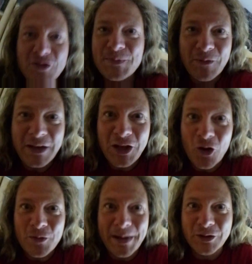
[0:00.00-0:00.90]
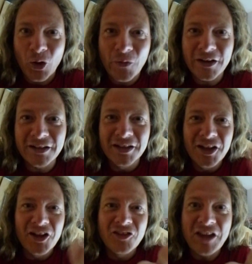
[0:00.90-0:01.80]
was my video with my daughter.
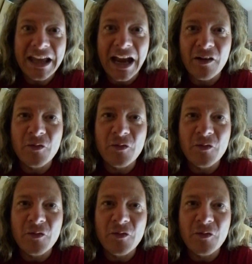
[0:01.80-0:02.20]
Take care,